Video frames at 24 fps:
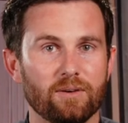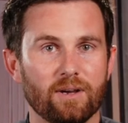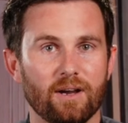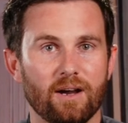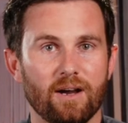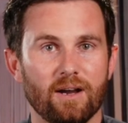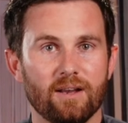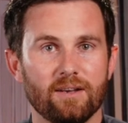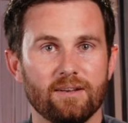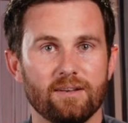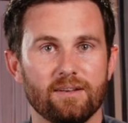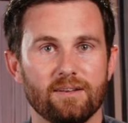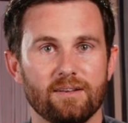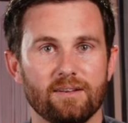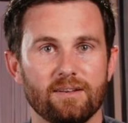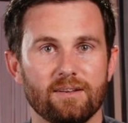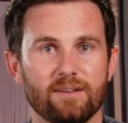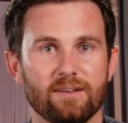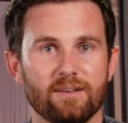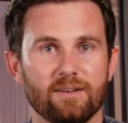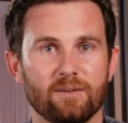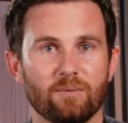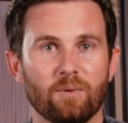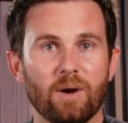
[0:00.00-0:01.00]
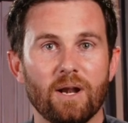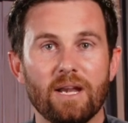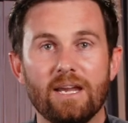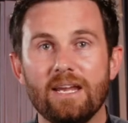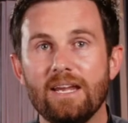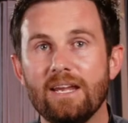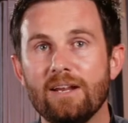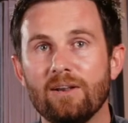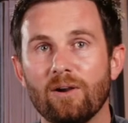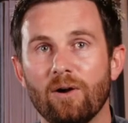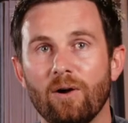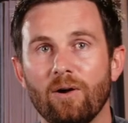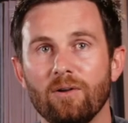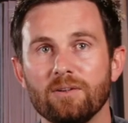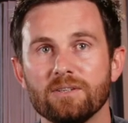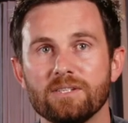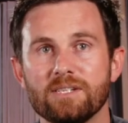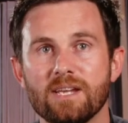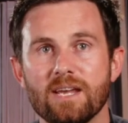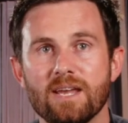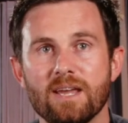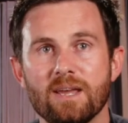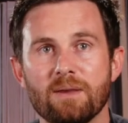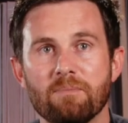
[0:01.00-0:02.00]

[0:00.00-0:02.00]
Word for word: God what he calls